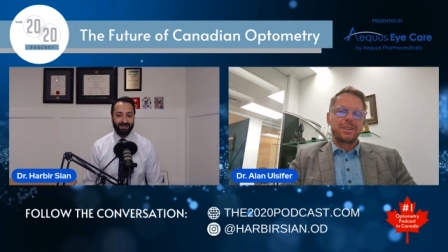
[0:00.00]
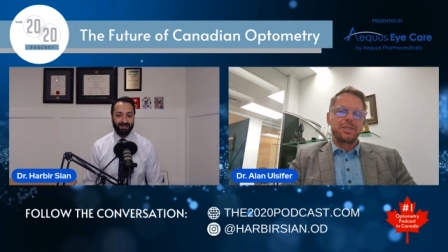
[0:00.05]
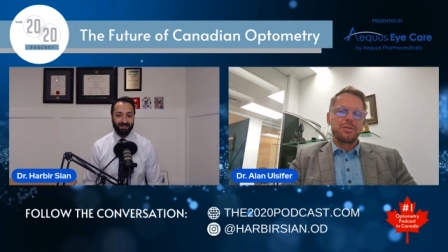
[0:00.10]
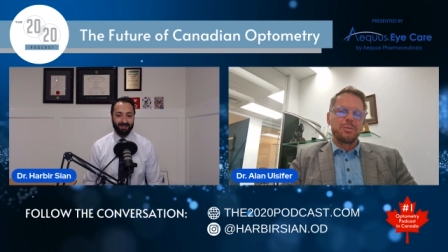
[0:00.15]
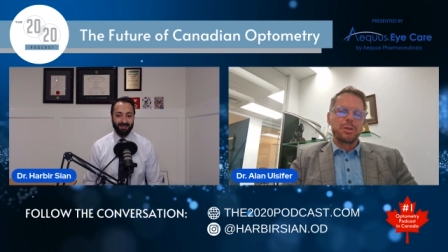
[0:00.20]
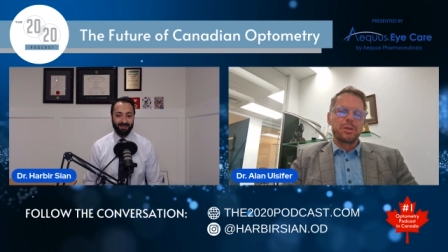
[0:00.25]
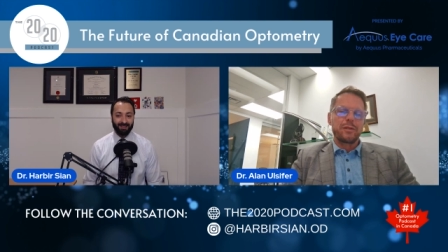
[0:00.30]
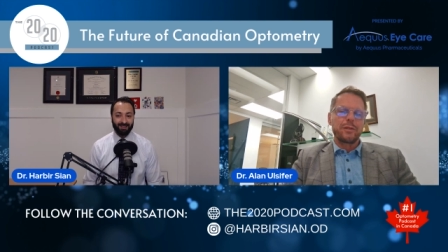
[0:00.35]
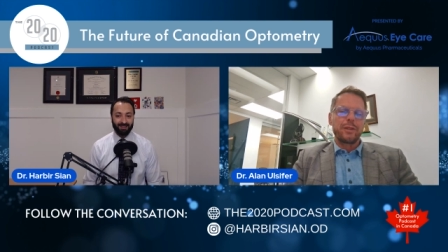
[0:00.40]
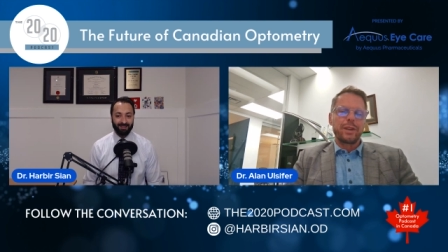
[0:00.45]
so
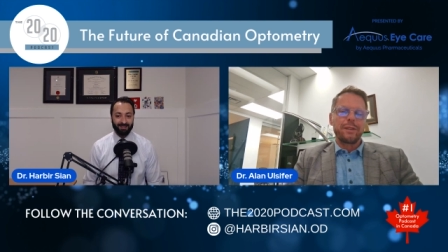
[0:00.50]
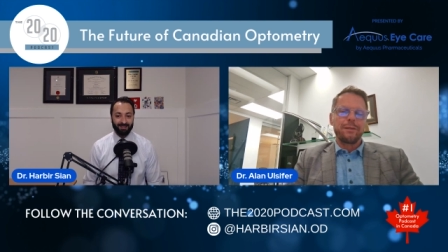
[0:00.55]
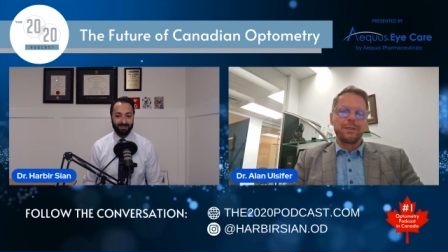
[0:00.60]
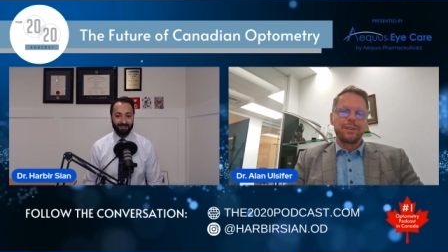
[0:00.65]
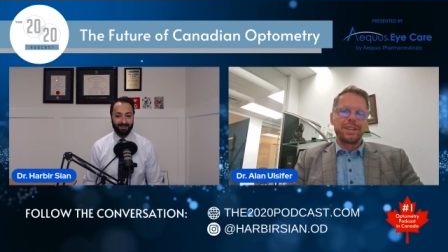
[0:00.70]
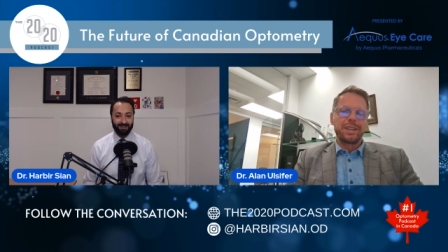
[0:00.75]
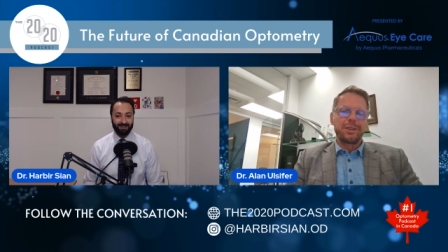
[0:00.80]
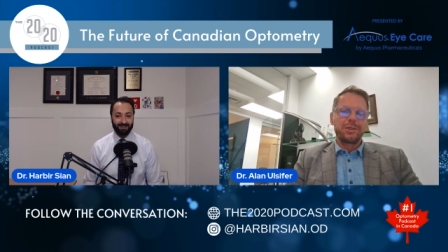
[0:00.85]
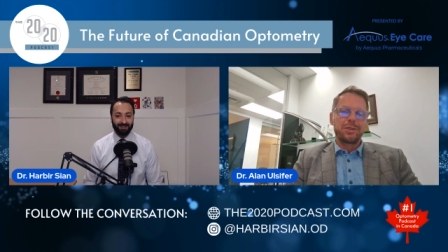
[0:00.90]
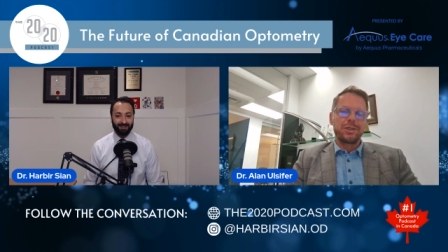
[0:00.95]
much for the
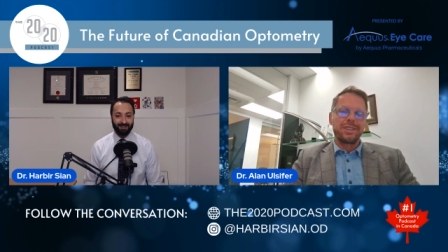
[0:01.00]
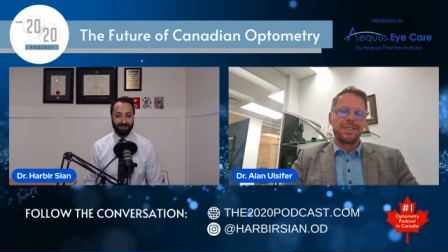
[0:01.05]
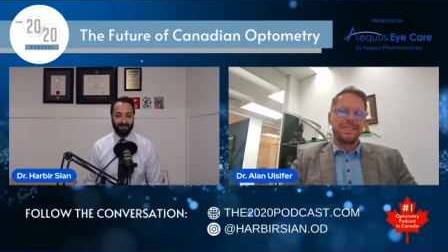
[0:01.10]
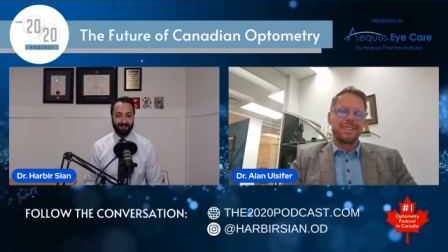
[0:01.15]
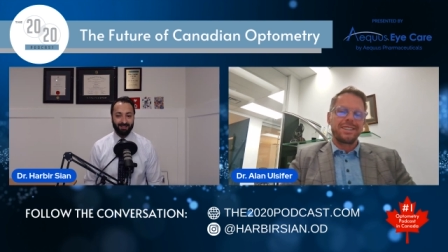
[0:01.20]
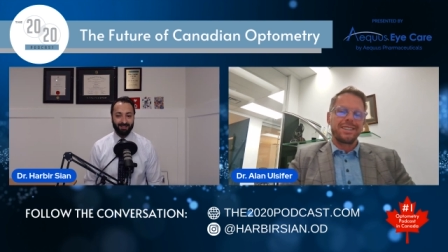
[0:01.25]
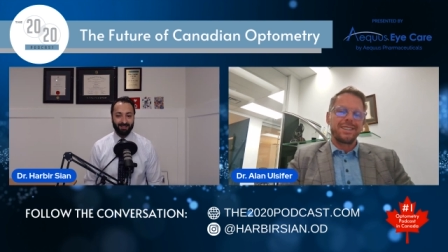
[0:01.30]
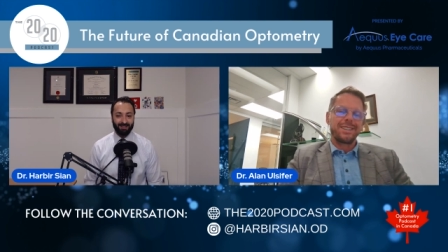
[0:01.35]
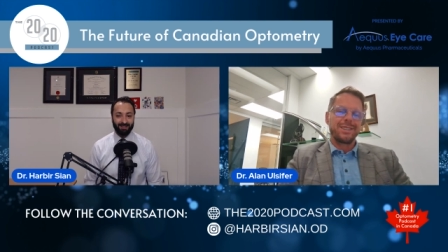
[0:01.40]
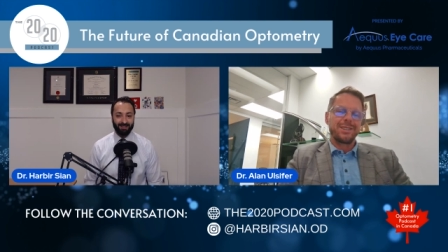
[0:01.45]
invitation, and
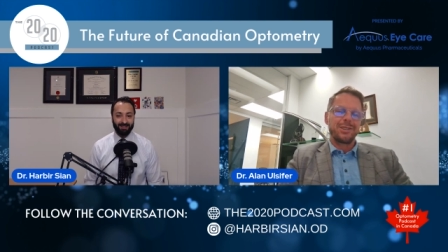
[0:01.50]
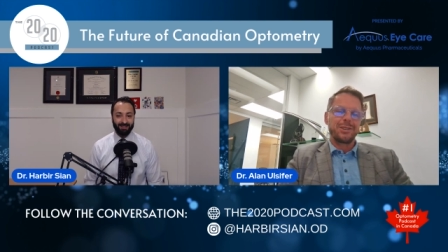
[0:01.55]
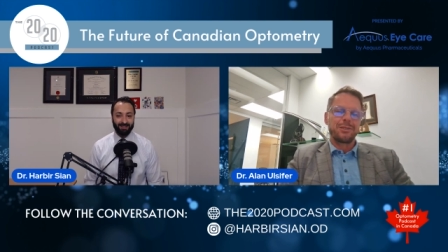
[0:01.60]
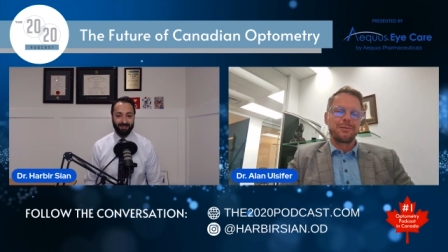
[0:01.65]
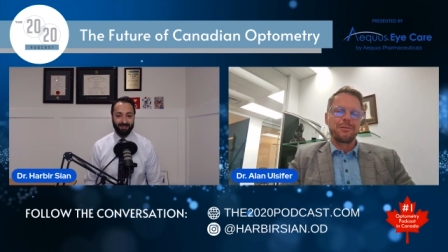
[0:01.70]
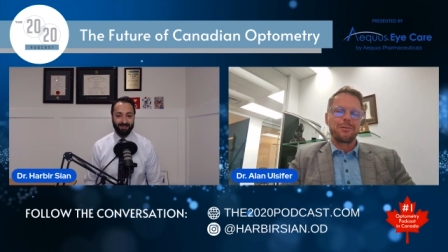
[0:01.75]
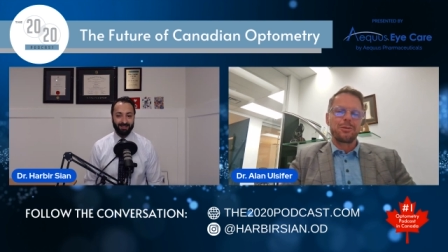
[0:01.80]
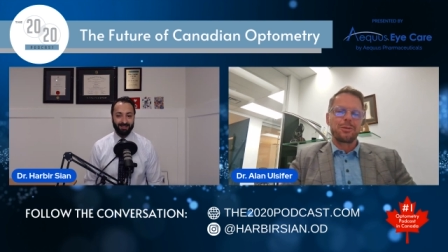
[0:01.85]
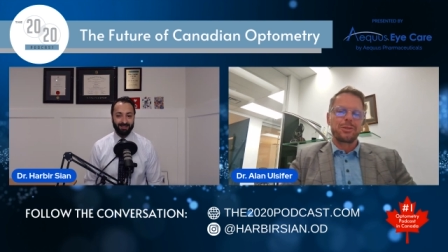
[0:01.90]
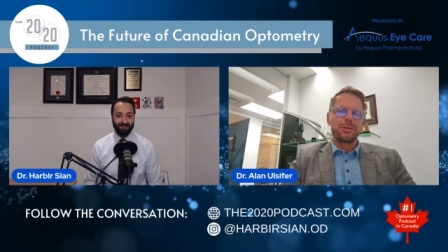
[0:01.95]
I look
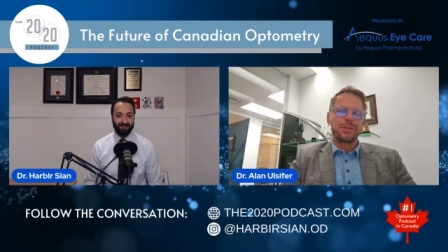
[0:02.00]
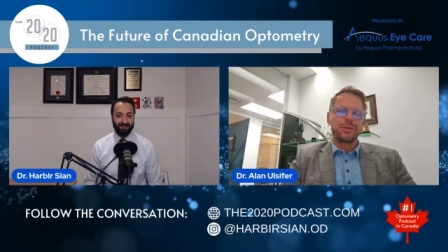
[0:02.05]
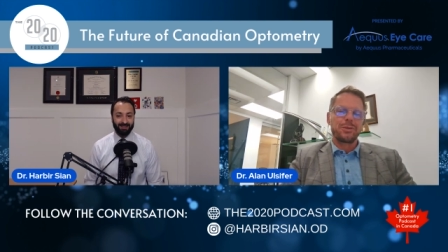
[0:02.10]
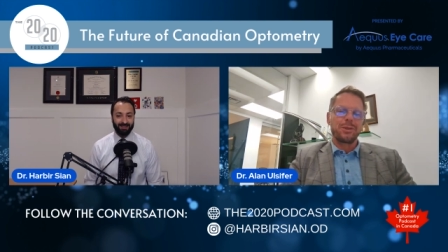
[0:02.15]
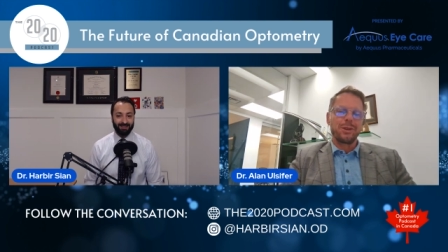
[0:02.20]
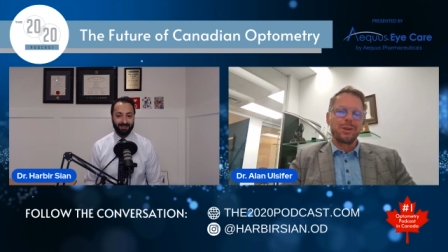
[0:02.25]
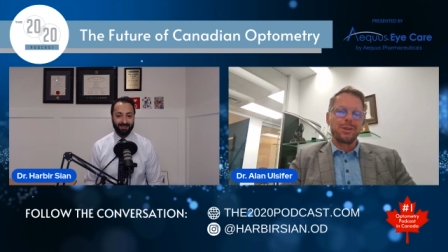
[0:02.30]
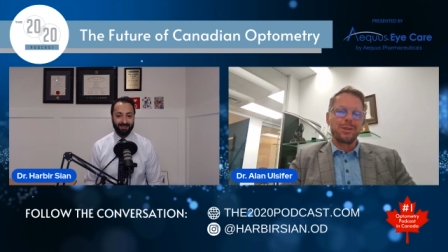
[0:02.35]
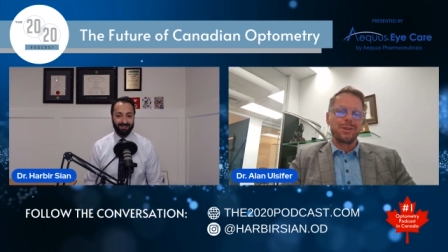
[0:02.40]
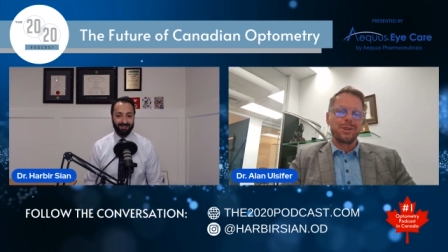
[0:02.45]
forward to
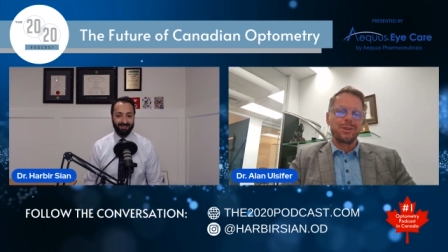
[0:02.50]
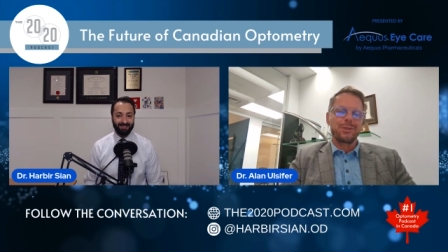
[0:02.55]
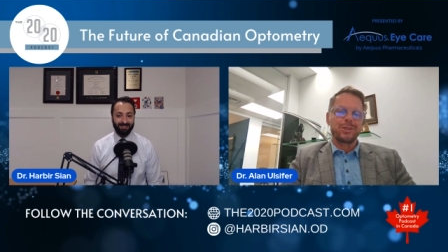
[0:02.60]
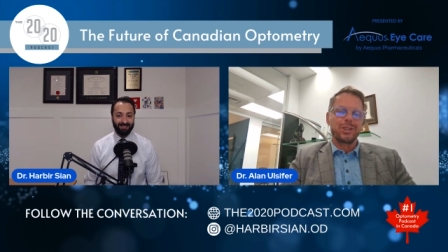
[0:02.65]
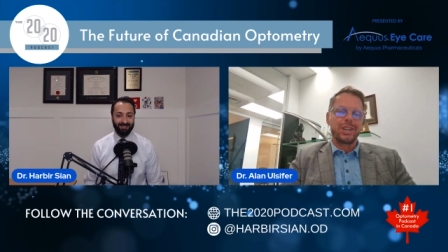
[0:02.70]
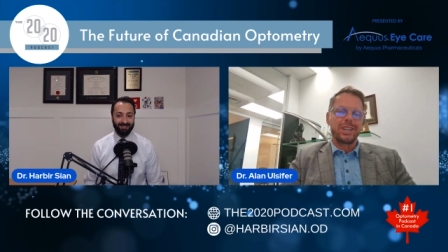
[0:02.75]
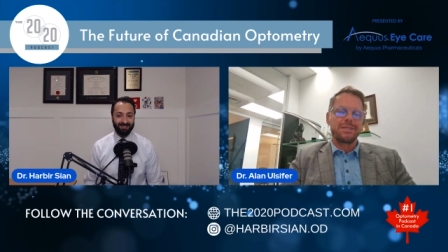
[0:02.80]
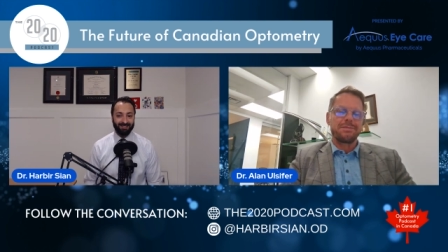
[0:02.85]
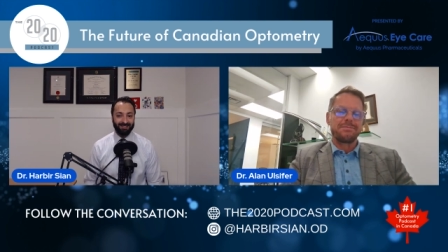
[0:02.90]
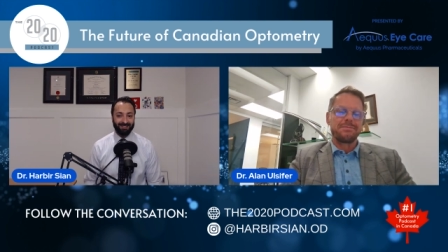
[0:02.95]
our
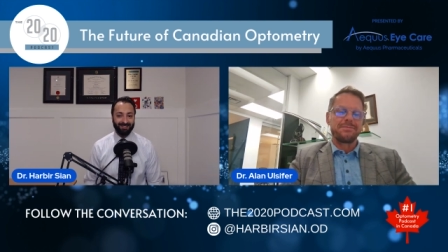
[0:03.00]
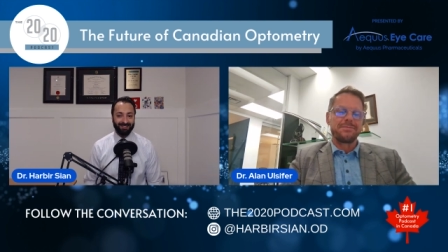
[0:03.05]
chat.